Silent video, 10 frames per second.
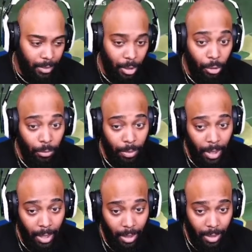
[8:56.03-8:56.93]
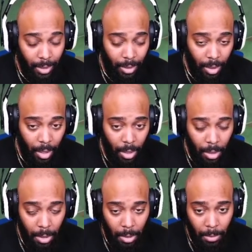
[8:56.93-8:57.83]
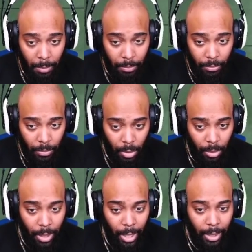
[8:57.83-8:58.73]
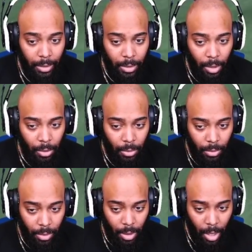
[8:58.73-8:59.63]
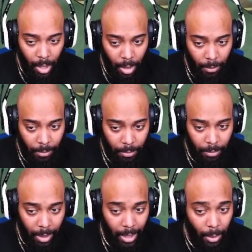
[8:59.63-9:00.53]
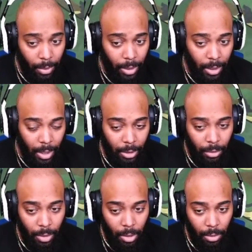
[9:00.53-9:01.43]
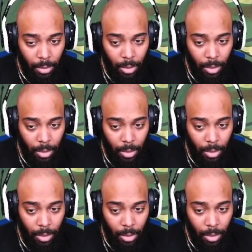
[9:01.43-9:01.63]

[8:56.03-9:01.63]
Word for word: Oh, Blake. Okay, so Blake, I wanted to let you know.